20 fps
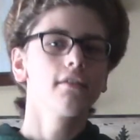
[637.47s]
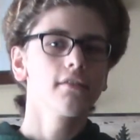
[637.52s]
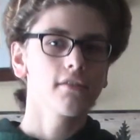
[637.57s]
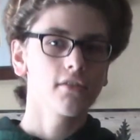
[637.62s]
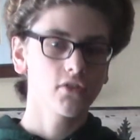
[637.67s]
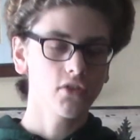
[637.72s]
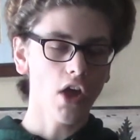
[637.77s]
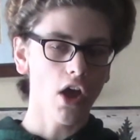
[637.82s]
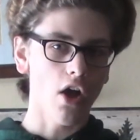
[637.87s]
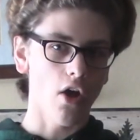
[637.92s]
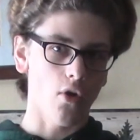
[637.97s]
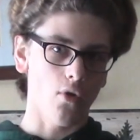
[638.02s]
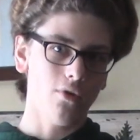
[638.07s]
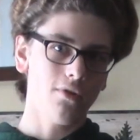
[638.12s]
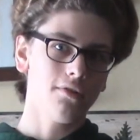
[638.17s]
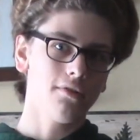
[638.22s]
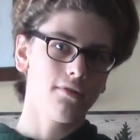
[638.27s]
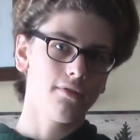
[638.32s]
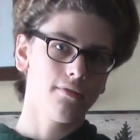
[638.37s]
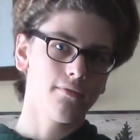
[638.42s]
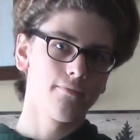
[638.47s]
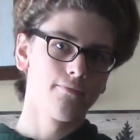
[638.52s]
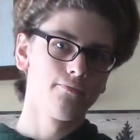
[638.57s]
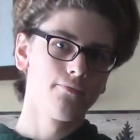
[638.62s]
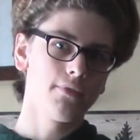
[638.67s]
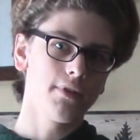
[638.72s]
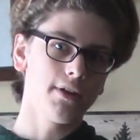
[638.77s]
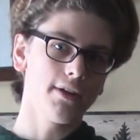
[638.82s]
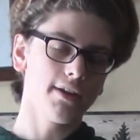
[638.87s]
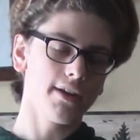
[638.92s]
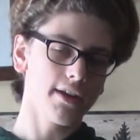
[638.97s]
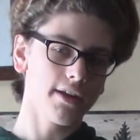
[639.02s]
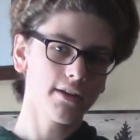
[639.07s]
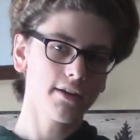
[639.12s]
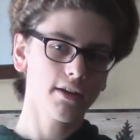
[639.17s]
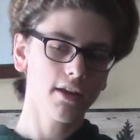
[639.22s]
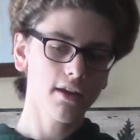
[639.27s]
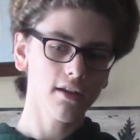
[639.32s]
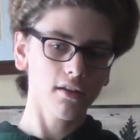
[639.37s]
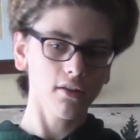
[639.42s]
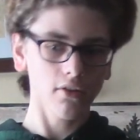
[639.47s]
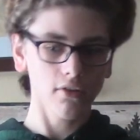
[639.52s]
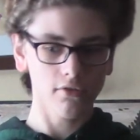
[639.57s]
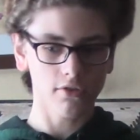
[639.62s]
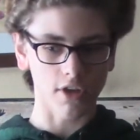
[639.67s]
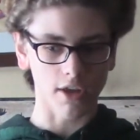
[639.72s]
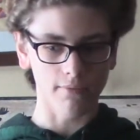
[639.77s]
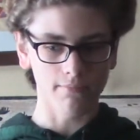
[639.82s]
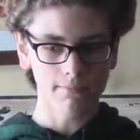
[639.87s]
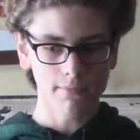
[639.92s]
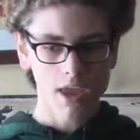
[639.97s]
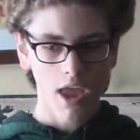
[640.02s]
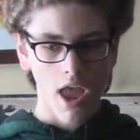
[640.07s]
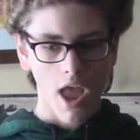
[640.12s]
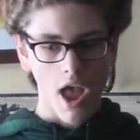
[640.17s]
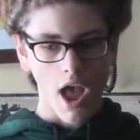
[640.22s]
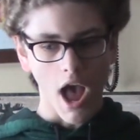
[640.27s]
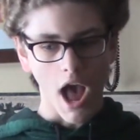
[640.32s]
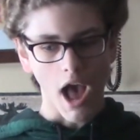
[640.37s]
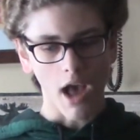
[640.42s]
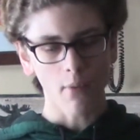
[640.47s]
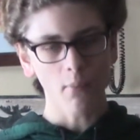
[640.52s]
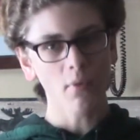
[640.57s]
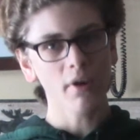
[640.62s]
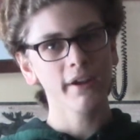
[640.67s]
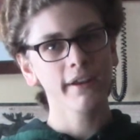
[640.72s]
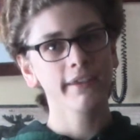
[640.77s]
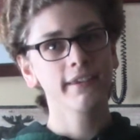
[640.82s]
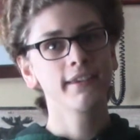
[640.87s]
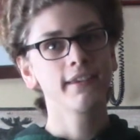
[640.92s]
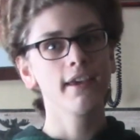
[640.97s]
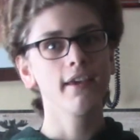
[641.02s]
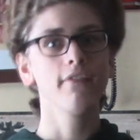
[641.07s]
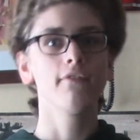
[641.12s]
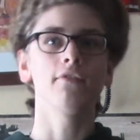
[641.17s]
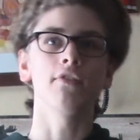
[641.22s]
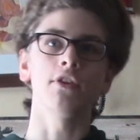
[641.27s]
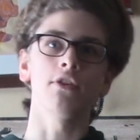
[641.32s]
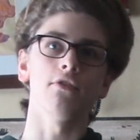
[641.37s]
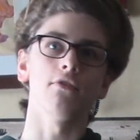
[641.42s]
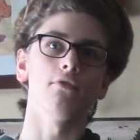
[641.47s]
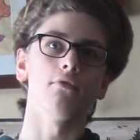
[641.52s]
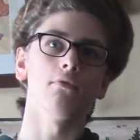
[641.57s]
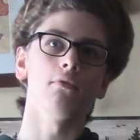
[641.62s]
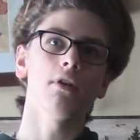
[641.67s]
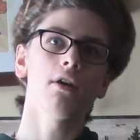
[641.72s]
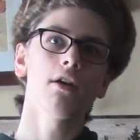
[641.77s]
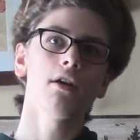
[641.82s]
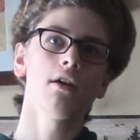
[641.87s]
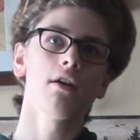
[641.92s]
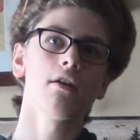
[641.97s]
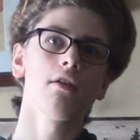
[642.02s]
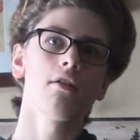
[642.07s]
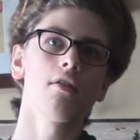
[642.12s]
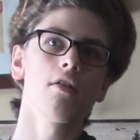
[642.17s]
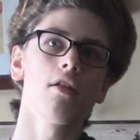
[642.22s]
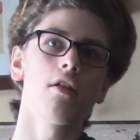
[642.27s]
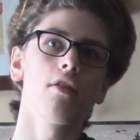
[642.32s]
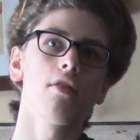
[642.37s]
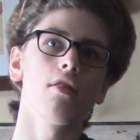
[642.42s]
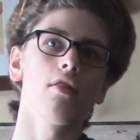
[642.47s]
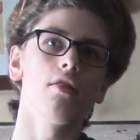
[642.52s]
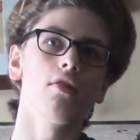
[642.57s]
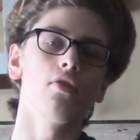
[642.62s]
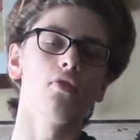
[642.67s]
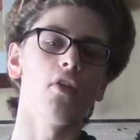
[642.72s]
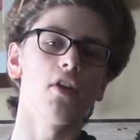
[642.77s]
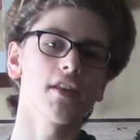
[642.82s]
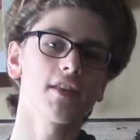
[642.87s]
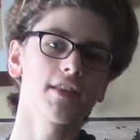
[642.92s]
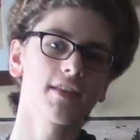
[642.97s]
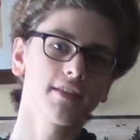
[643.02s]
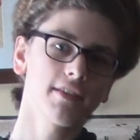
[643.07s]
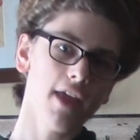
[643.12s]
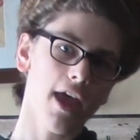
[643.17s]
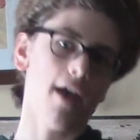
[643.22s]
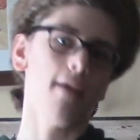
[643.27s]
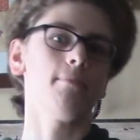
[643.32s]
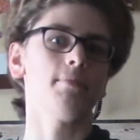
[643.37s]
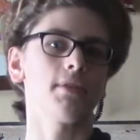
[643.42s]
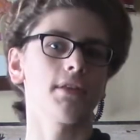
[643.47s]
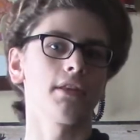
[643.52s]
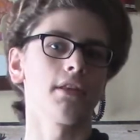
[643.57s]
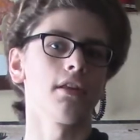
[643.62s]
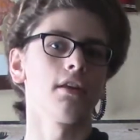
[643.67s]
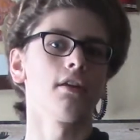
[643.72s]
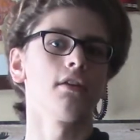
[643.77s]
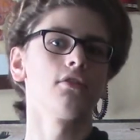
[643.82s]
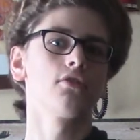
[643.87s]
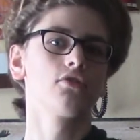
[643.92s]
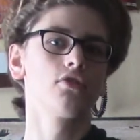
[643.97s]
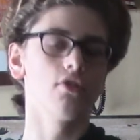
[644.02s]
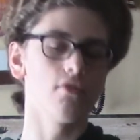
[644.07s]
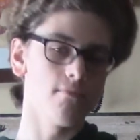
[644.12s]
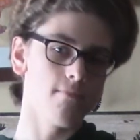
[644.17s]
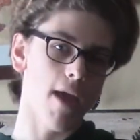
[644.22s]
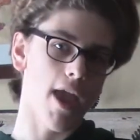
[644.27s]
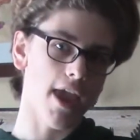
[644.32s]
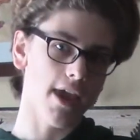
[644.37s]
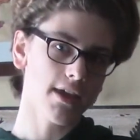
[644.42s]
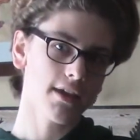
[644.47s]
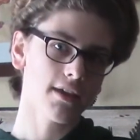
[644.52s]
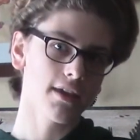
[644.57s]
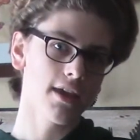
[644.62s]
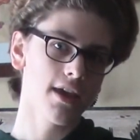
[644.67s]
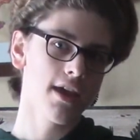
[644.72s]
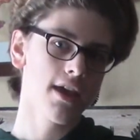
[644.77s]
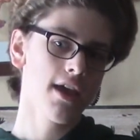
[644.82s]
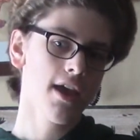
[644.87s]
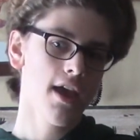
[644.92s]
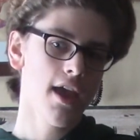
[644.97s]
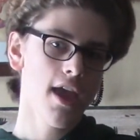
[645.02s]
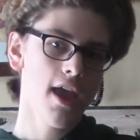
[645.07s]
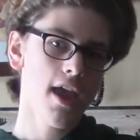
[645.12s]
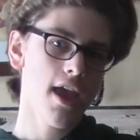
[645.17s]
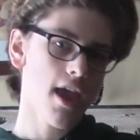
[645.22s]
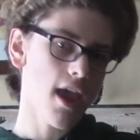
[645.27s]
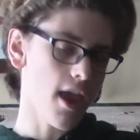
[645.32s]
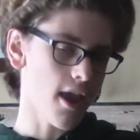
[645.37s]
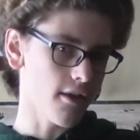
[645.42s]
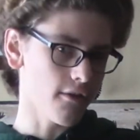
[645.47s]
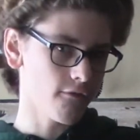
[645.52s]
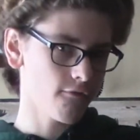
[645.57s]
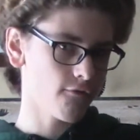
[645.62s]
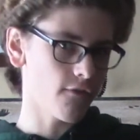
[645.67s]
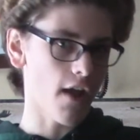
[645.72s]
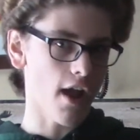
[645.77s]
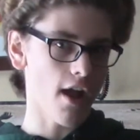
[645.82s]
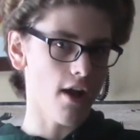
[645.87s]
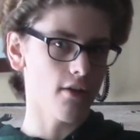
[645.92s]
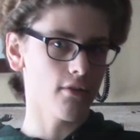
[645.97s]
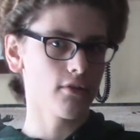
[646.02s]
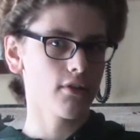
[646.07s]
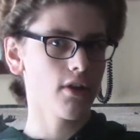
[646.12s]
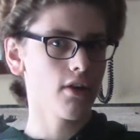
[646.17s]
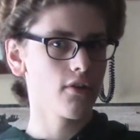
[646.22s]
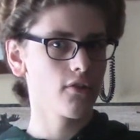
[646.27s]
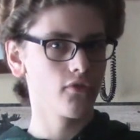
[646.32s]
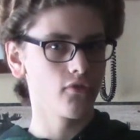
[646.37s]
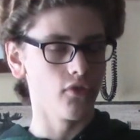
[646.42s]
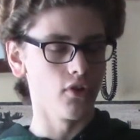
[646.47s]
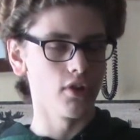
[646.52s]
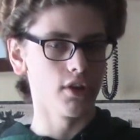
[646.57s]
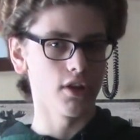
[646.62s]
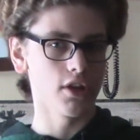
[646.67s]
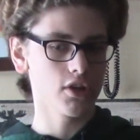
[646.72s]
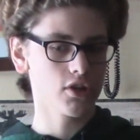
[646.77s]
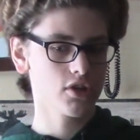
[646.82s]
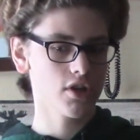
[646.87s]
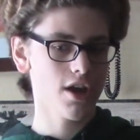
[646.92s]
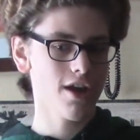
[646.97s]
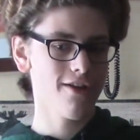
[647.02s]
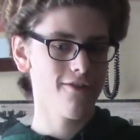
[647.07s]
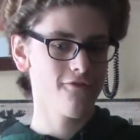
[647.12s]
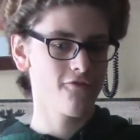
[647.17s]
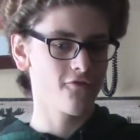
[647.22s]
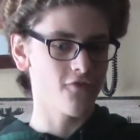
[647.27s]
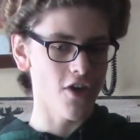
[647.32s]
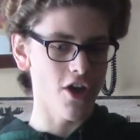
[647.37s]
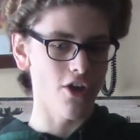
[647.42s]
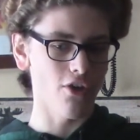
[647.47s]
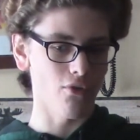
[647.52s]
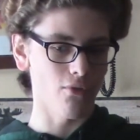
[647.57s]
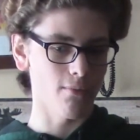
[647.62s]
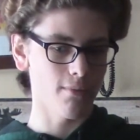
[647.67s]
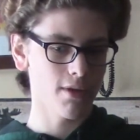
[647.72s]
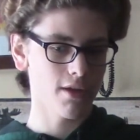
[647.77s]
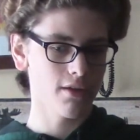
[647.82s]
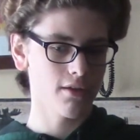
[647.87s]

So, in conclusion, I want to give you the steps to make a found footage film.